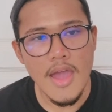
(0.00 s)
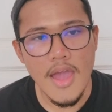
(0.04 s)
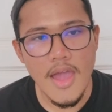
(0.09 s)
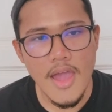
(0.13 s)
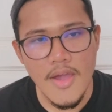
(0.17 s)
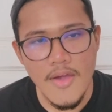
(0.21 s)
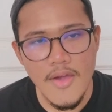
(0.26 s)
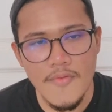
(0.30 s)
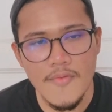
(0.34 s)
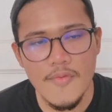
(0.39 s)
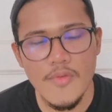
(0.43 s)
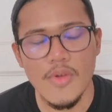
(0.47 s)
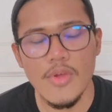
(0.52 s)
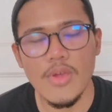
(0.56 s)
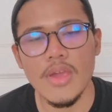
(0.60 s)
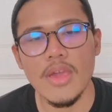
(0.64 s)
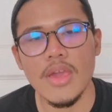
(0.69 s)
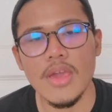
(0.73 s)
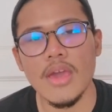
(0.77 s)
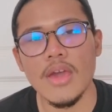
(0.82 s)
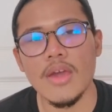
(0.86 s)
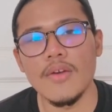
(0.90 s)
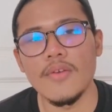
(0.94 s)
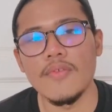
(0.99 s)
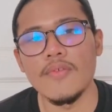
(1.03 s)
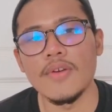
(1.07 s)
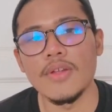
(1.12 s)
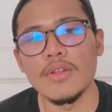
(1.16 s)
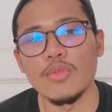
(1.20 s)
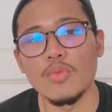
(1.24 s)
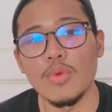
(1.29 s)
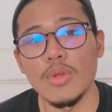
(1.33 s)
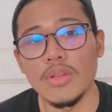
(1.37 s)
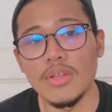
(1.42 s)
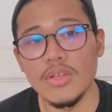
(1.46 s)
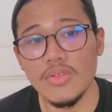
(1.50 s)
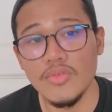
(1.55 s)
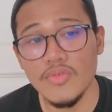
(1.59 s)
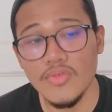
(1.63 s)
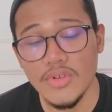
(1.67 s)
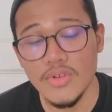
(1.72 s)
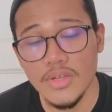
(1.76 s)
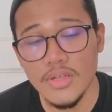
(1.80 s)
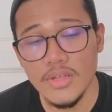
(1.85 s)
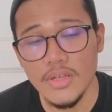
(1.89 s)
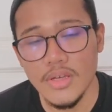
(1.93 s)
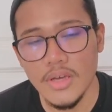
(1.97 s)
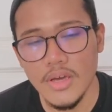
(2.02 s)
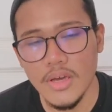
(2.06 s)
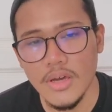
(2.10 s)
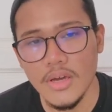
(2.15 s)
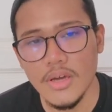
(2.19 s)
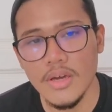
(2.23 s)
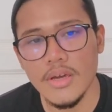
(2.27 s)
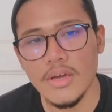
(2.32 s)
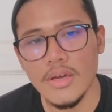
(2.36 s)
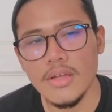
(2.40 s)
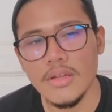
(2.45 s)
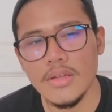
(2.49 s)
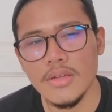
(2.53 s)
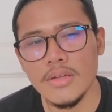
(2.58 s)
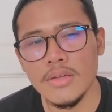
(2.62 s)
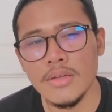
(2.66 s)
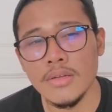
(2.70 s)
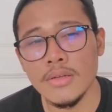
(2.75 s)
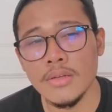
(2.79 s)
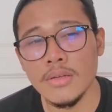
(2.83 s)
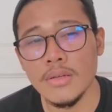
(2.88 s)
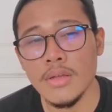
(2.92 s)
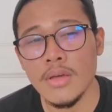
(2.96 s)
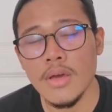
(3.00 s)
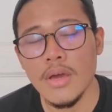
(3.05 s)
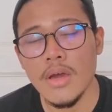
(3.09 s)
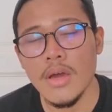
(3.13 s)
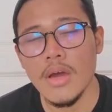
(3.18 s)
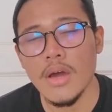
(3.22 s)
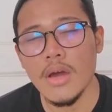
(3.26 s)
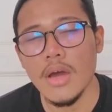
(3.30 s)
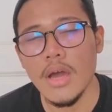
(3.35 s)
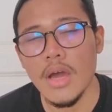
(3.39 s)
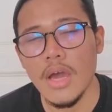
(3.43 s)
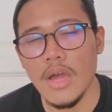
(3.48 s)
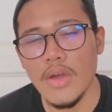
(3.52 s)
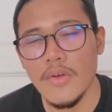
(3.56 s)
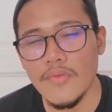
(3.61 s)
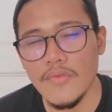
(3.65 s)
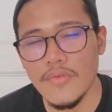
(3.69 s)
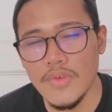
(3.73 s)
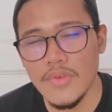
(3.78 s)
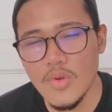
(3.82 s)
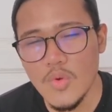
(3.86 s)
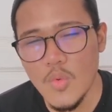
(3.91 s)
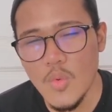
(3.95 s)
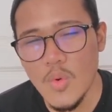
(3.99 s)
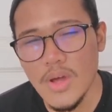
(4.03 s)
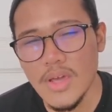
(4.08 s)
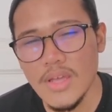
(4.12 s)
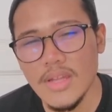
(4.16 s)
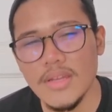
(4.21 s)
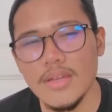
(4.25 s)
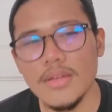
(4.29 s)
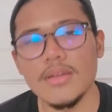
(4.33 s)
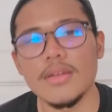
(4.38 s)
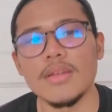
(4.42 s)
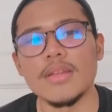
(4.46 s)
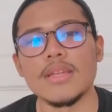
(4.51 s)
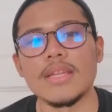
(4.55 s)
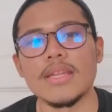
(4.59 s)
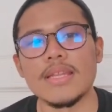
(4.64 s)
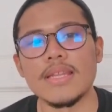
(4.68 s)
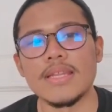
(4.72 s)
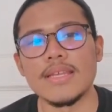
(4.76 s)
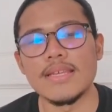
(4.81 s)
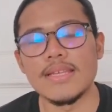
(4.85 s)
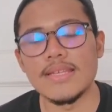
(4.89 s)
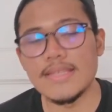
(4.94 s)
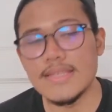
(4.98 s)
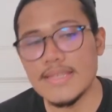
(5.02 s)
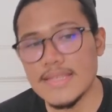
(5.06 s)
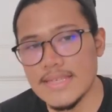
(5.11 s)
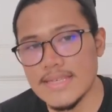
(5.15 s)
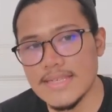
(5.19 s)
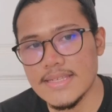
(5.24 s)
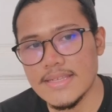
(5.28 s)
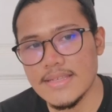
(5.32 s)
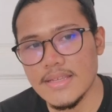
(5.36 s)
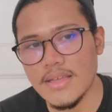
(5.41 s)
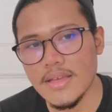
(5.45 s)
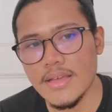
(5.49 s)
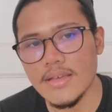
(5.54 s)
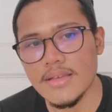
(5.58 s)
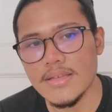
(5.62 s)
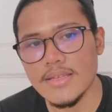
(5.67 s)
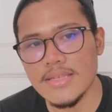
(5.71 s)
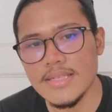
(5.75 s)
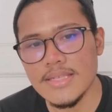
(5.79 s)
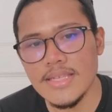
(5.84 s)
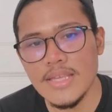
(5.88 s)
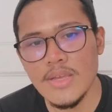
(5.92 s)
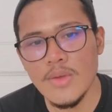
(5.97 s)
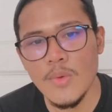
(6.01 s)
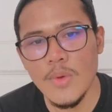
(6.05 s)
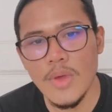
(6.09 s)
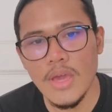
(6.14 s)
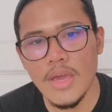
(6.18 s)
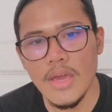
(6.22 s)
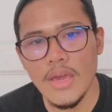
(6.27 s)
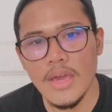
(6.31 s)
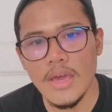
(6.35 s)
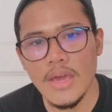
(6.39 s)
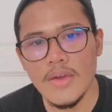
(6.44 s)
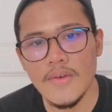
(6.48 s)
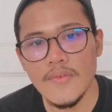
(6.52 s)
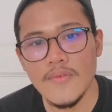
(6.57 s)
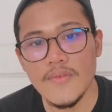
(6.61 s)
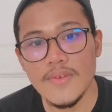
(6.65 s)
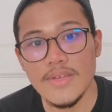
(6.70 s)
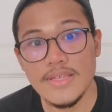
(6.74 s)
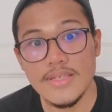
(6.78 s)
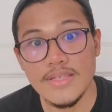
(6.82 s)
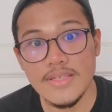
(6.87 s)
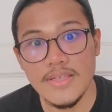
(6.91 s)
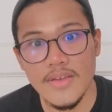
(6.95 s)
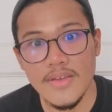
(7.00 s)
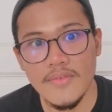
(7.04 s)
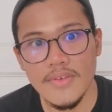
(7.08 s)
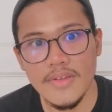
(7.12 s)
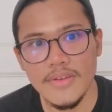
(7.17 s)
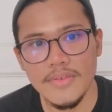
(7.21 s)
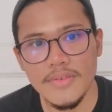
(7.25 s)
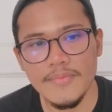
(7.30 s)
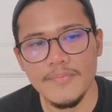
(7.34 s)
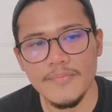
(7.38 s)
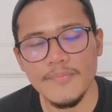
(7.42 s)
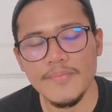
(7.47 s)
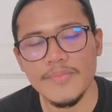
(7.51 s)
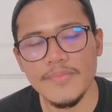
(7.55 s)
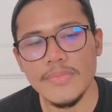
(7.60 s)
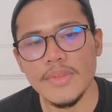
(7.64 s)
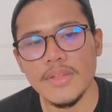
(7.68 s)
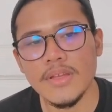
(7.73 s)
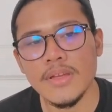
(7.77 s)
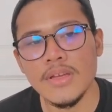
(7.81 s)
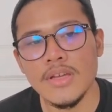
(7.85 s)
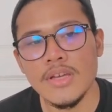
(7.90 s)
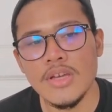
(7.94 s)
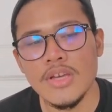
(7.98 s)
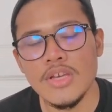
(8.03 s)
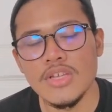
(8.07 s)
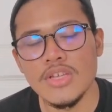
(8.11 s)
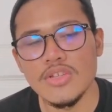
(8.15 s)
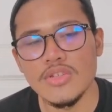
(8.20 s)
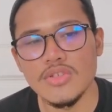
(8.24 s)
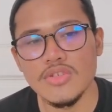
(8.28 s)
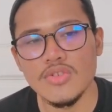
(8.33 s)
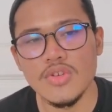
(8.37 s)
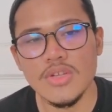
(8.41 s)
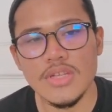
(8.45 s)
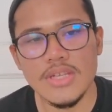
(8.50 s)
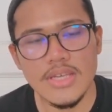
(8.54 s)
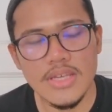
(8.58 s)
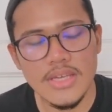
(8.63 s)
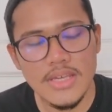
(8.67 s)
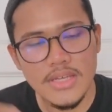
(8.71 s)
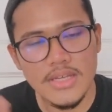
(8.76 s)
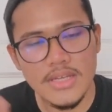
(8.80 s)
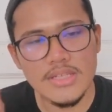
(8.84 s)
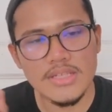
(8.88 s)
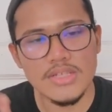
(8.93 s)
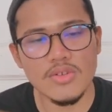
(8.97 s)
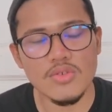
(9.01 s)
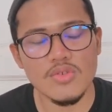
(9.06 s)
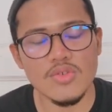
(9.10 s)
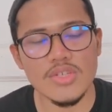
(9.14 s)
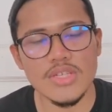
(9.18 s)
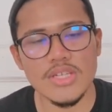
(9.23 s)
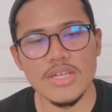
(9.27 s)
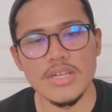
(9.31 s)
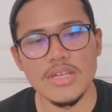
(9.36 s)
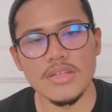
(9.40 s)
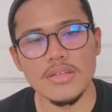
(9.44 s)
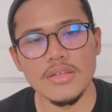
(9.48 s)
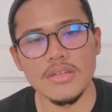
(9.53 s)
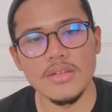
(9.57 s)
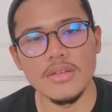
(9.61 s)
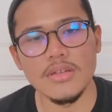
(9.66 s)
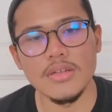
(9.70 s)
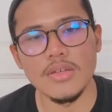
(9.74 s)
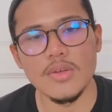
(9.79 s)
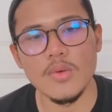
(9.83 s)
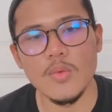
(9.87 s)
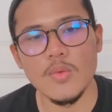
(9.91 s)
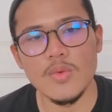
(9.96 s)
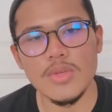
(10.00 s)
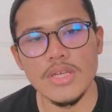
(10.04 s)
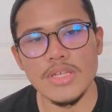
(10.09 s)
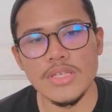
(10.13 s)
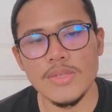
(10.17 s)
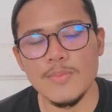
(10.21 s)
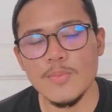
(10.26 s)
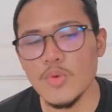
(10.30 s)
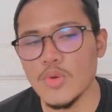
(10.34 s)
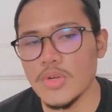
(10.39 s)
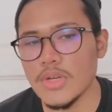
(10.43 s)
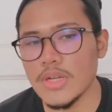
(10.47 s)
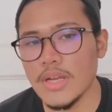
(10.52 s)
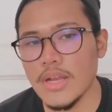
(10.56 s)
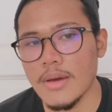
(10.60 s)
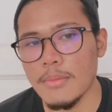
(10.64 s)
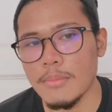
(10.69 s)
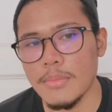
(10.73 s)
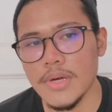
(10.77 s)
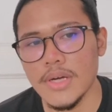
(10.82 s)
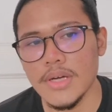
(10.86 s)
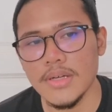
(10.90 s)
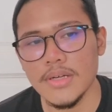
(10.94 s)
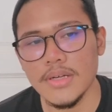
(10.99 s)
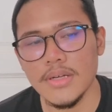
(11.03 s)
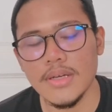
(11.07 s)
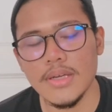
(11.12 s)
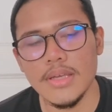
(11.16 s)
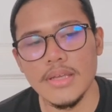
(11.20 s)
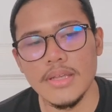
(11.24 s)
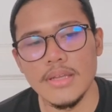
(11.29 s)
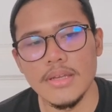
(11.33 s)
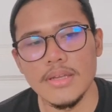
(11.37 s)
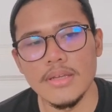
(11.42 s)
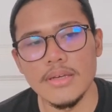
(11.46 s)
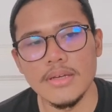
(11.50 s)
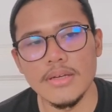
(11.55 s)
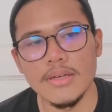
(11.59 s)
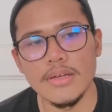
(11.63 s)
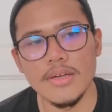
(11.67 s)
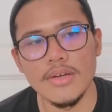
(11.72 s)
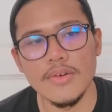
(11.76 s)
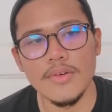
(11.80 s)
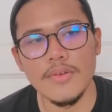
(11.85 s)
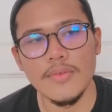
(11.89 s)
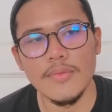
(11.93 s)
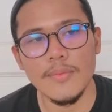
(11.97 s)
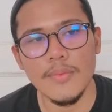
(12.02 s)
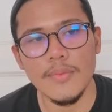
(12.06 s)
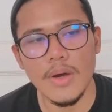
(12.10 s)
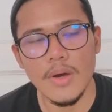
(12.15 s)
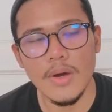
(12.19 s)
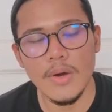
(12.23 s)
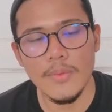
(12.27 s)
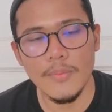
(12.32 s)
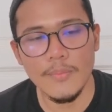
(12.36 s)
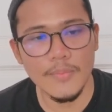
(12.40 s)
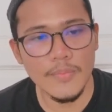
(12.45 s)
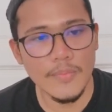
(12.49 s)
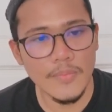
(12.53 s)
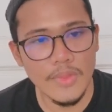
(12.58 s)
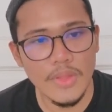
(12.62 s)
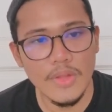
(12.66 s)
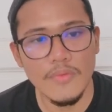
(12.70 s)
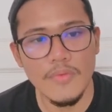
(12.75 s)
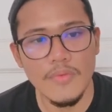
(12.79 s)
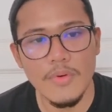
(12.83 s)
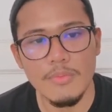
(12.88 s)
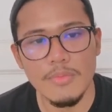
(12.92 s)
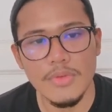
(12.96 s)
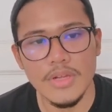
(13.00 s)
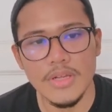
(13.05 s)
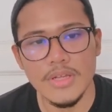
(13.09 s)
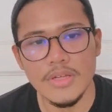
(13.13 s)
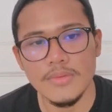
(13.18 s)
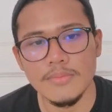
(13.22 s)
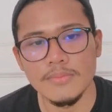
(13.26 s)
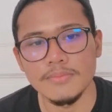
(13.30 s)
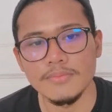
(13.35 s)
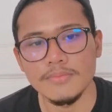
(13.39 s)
F we have a 23 and FQ1 is 6. C we have 7. So here the solution, we just put the number in the formula